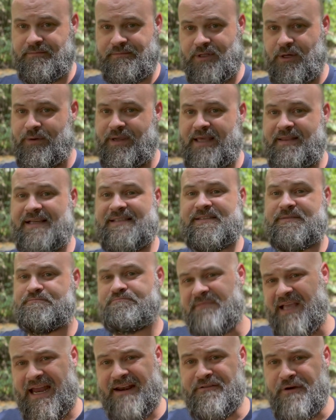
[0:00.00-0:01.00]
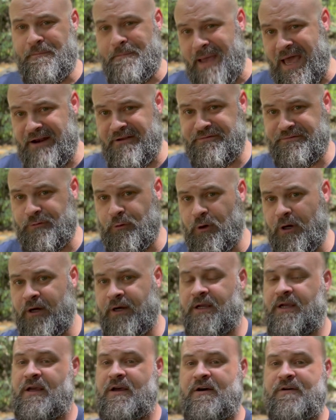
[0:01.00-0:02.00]
Okay, that's kind of a metaphor
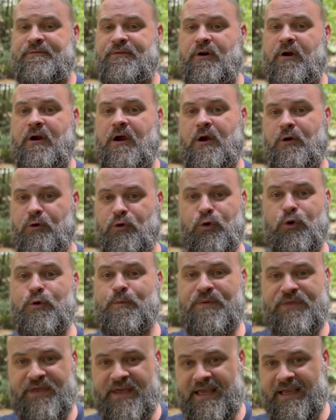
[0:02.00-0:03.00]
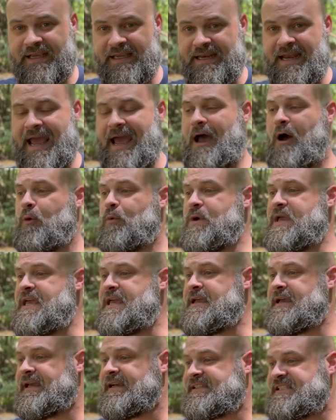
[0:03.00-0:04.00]
for groupthink and how
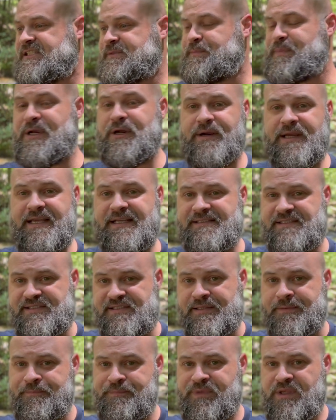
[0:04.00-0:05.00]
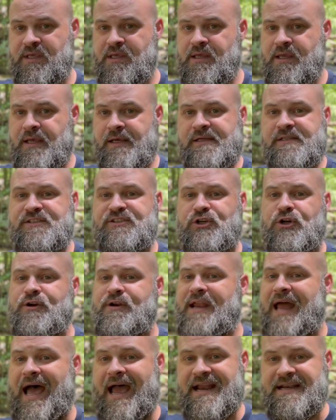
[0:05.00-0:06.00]
we experience certain
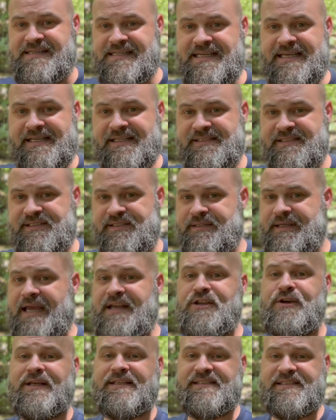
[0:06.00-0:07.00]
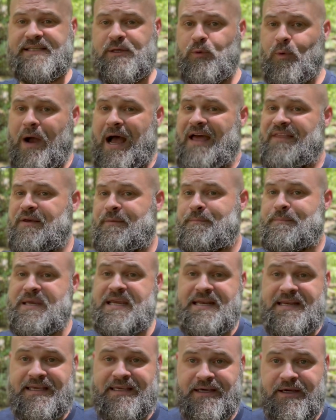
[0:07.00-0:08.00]
ideas, and you can see why the
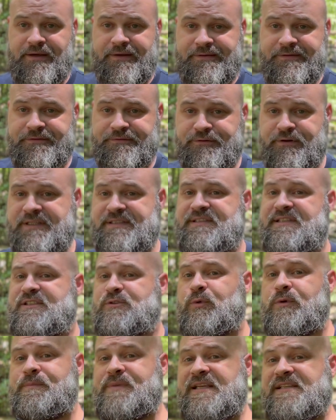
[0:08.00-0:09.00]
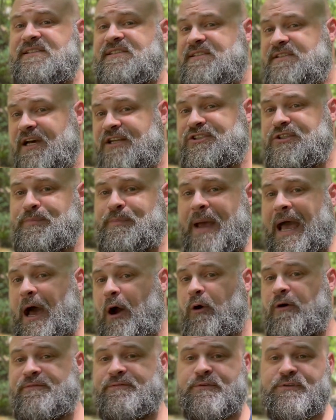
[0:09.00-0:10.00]
media, for instance, would be such a
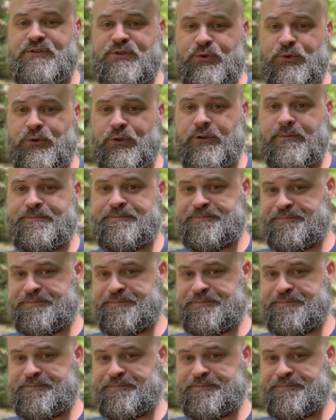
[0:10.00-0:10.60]
powerful tool